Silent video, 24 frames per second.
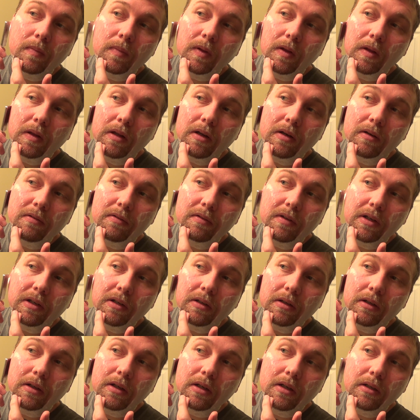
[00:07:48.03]
a lot of
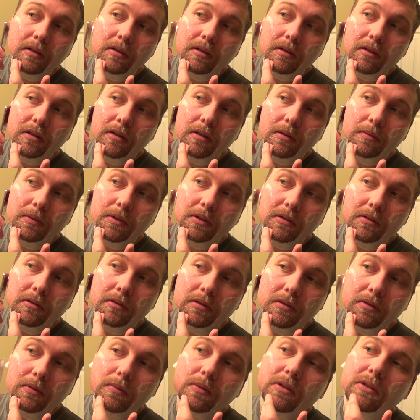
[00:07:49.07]
fantastic options
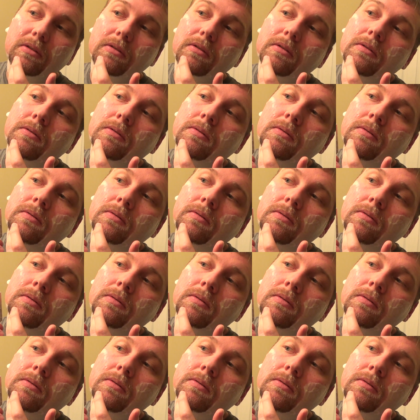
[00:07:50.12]
as well.